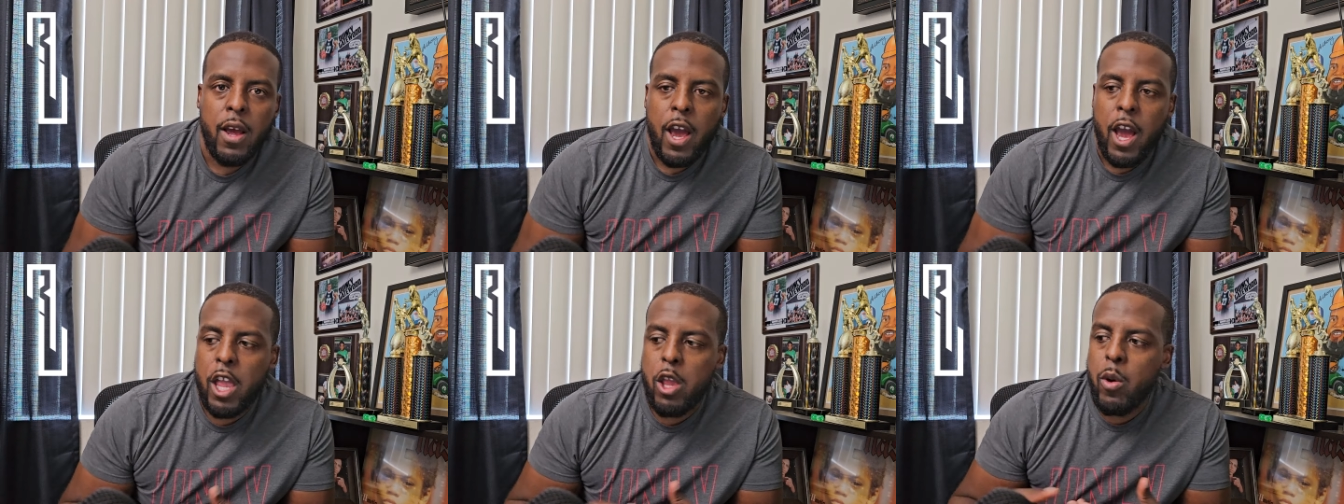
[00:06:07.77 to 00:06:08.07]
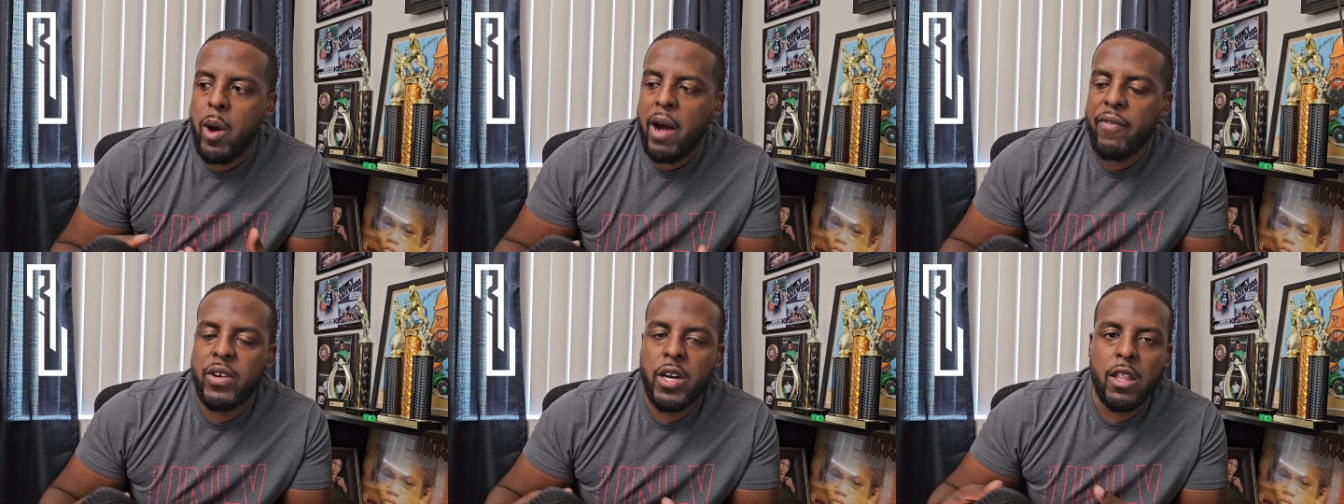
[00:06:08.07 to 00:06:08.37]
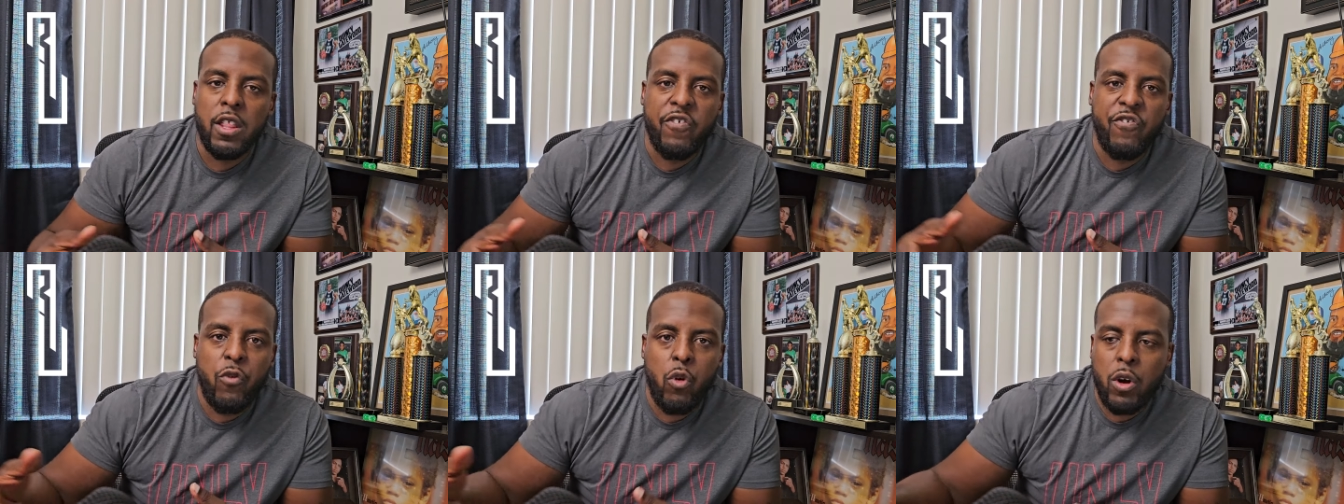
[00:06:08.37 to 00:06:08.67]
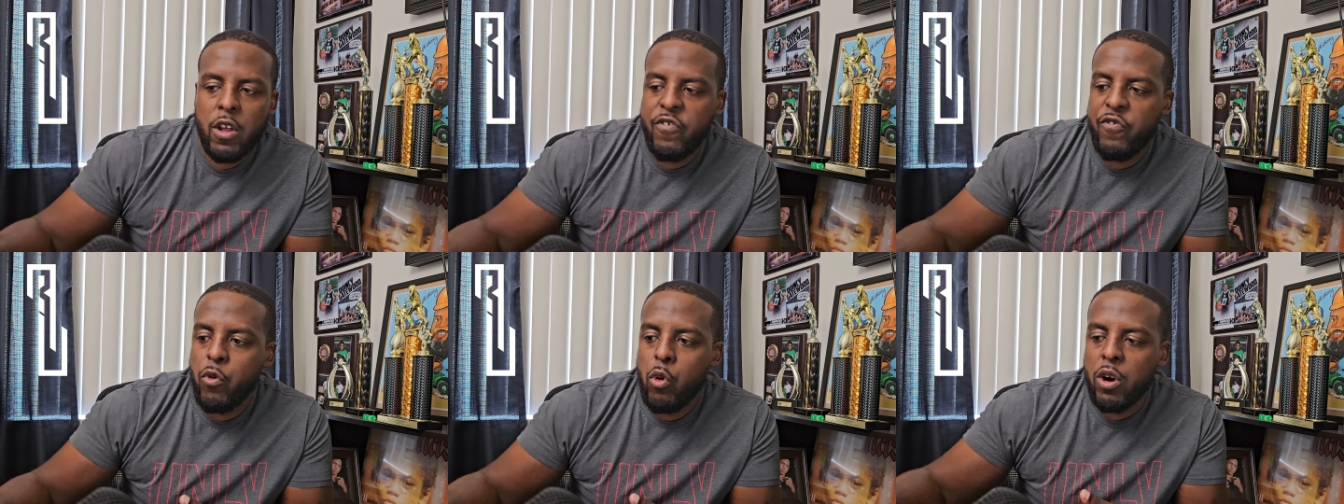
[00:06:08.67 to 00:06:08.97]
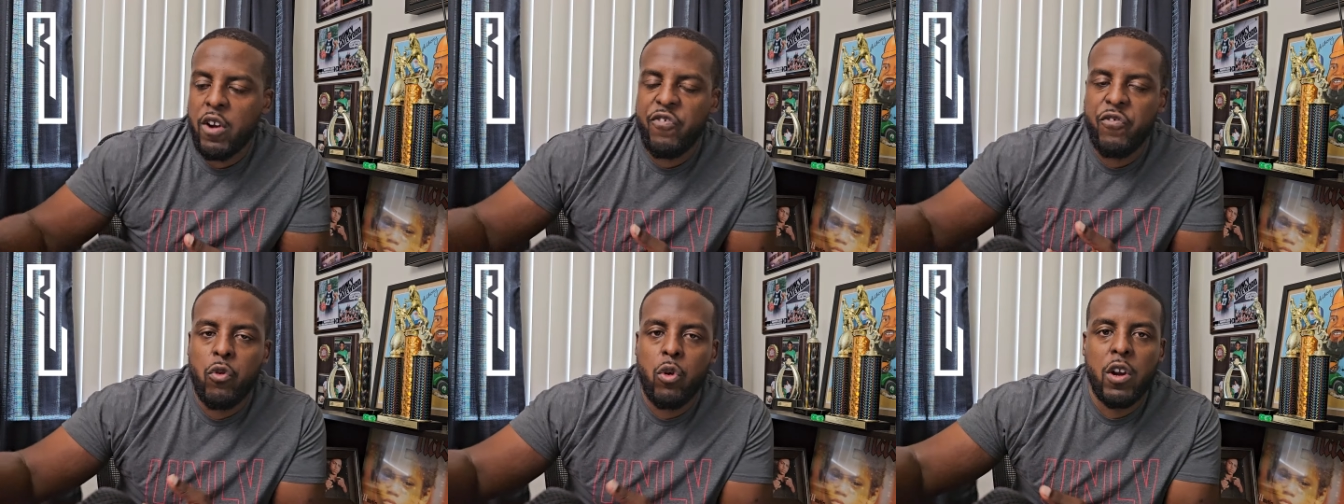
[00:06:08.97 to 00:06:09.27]
and you have another 44
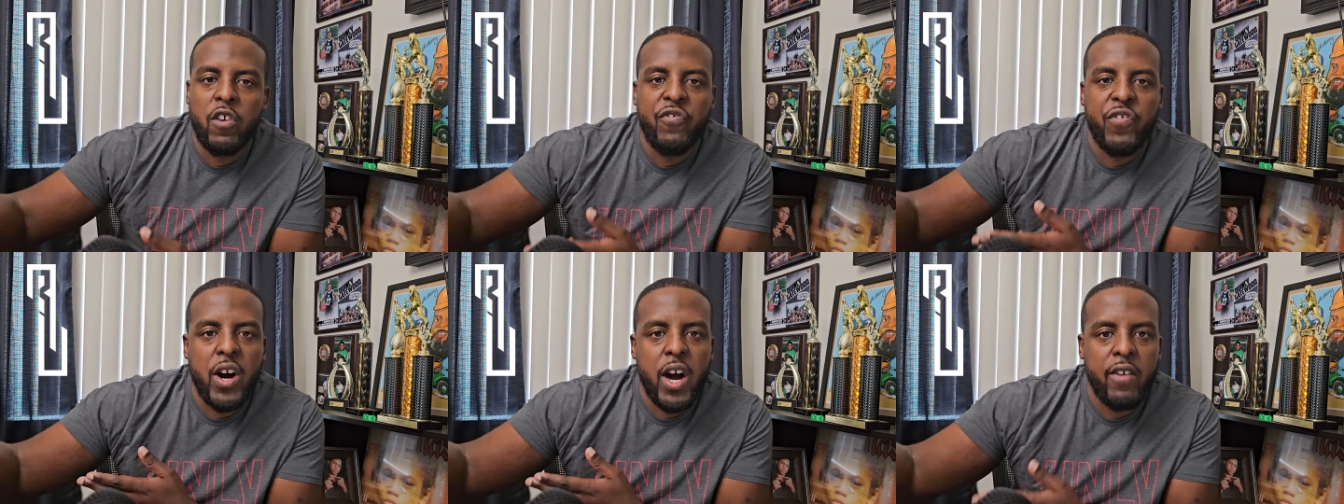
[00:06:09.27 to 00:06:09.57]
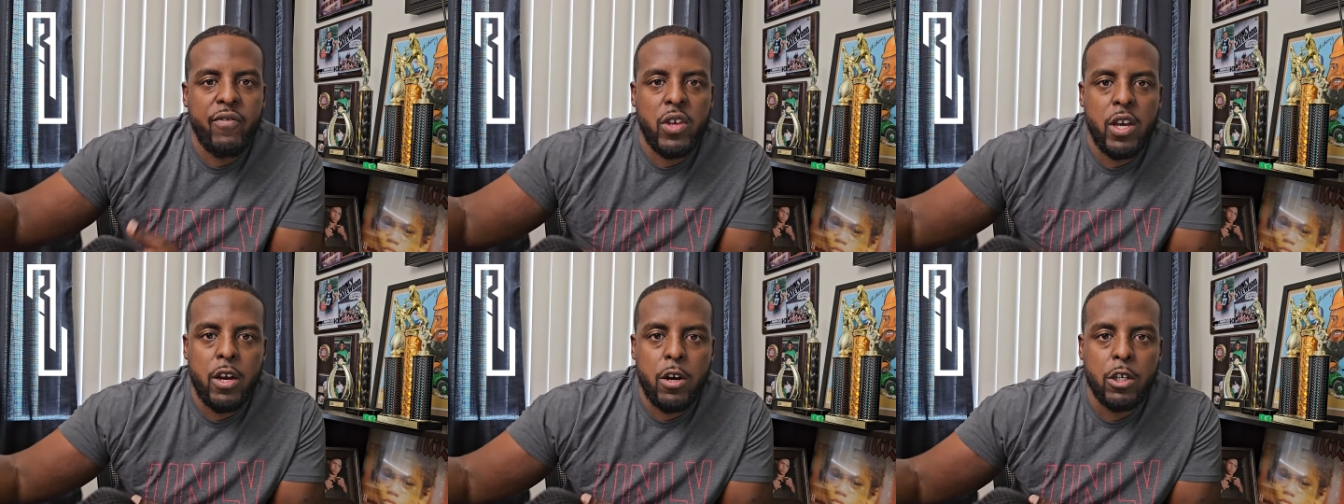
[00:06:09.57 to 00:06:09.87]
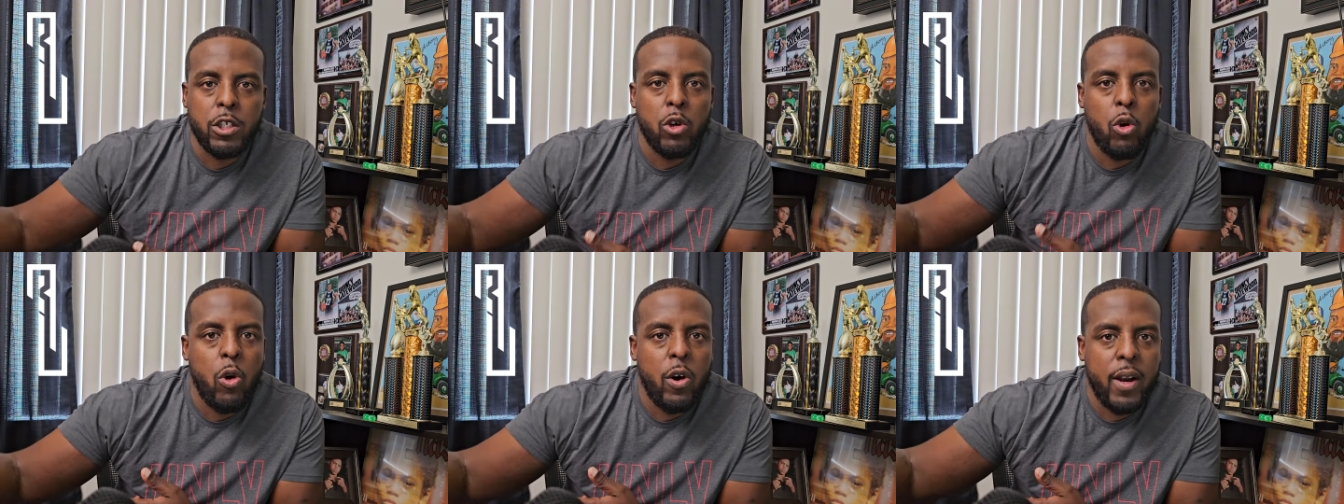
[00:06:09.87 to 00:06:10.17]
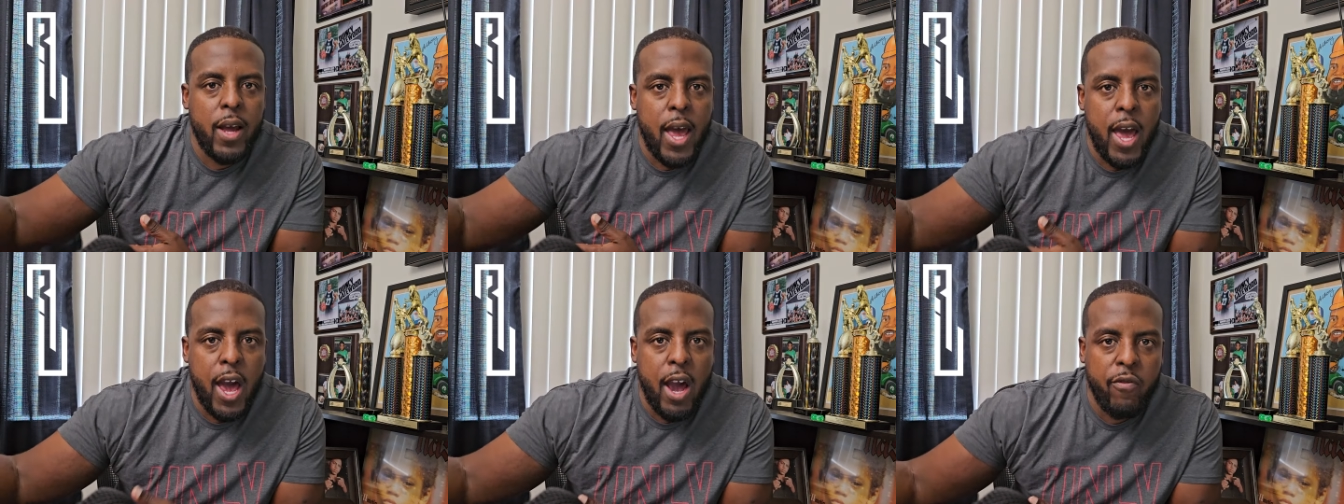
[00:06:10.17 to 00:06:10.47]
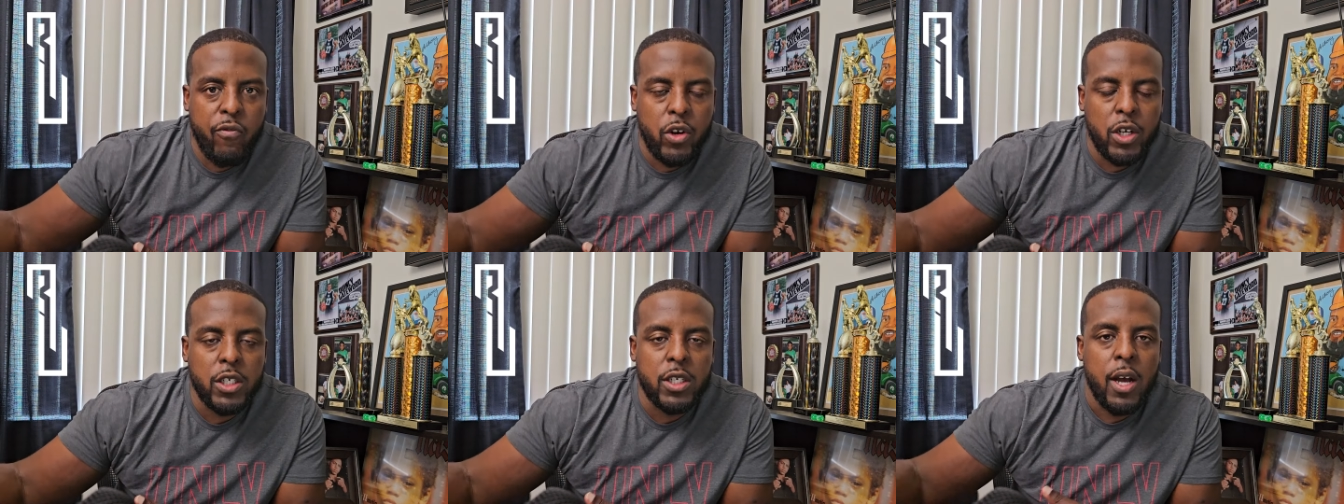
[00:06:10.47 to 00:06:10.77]
to 45 years on
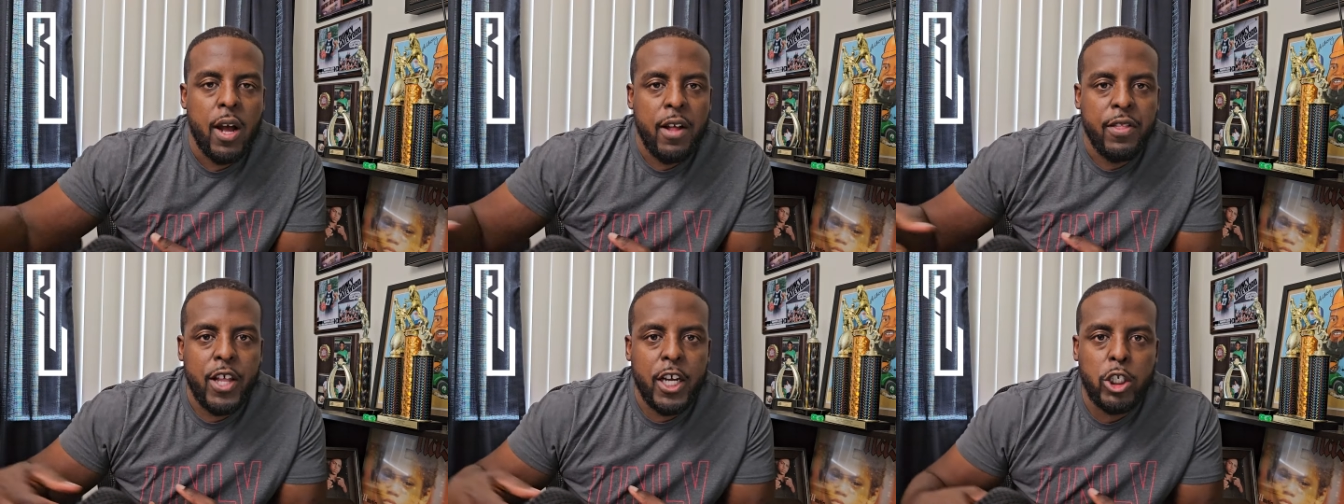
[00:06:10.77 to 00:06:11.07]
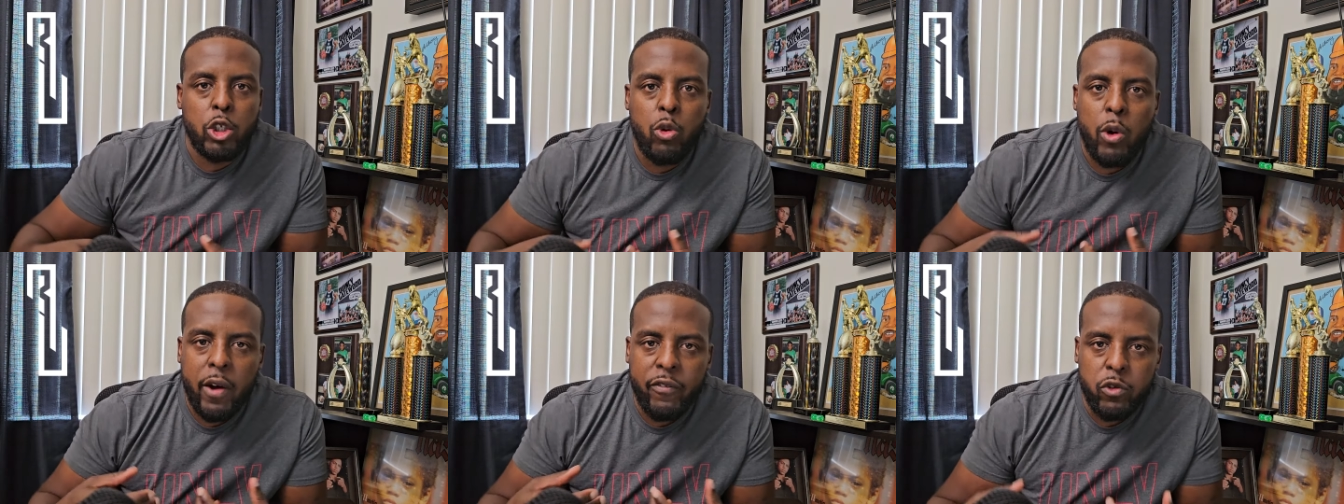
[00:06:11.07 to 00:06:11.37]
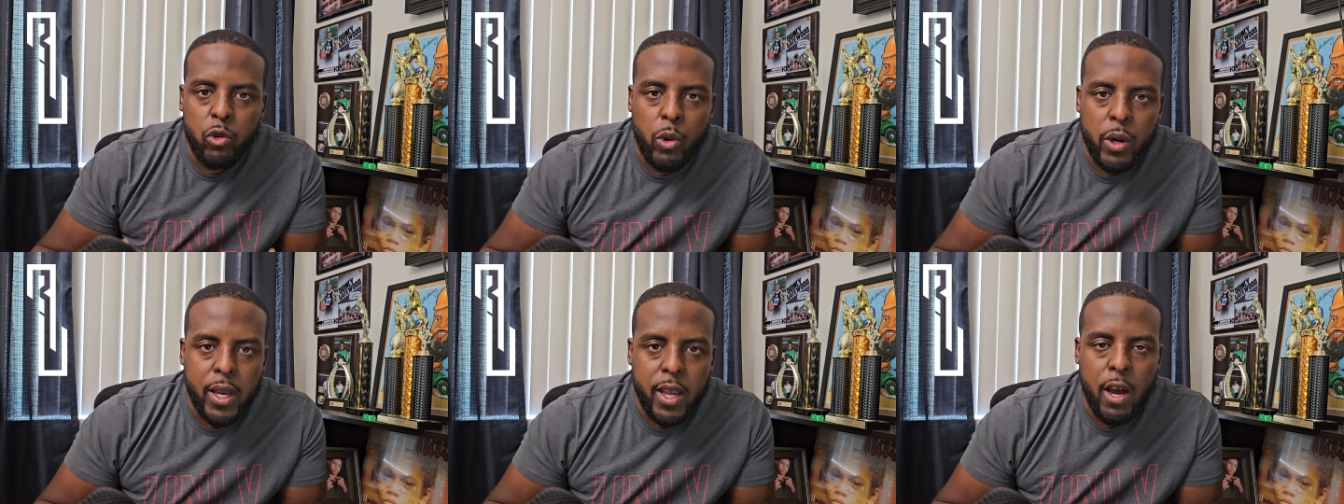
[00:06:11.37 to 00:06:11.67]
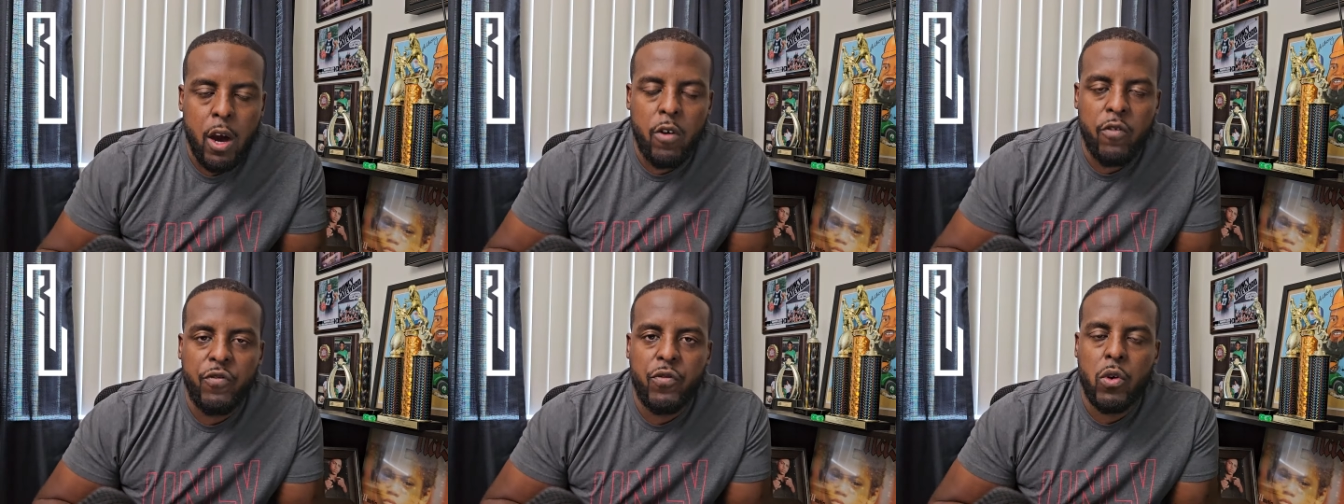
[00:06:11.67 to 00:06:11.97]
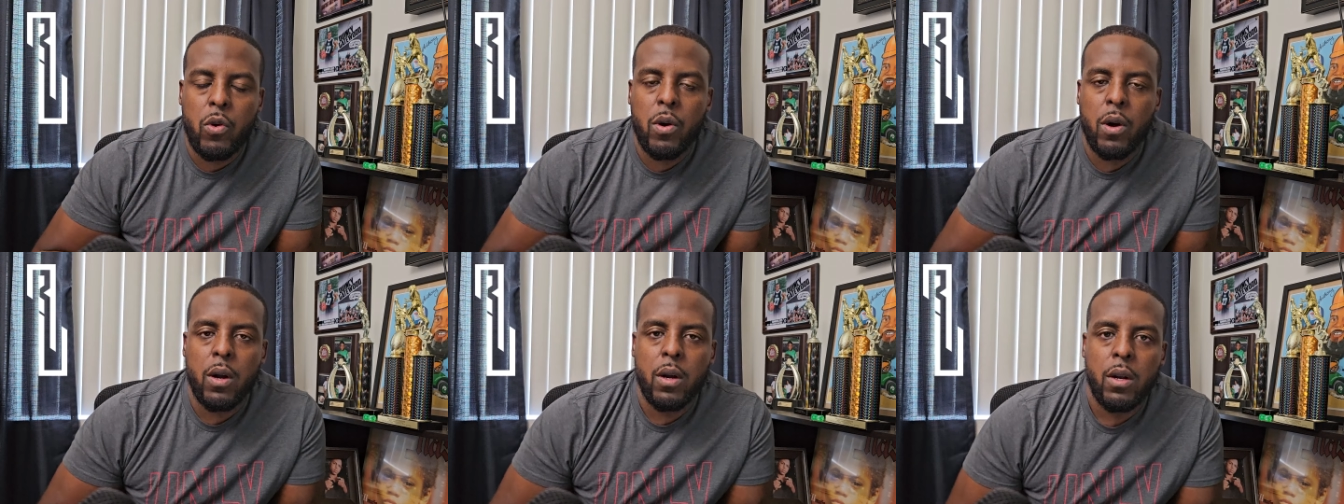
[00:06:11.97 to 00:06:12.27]
average that you have to account
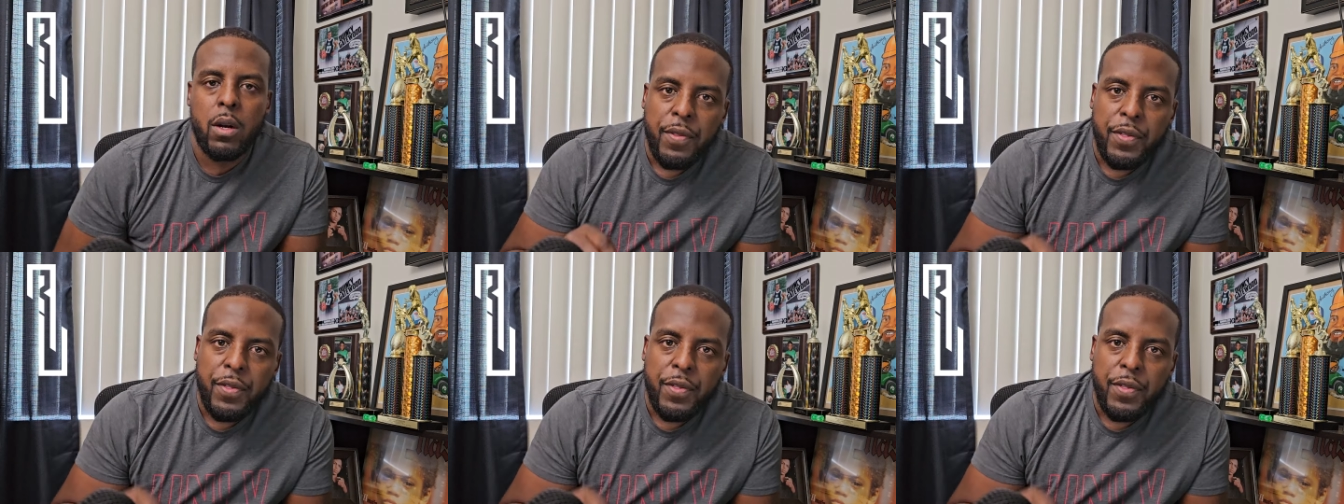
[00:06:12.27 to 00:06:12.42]
for.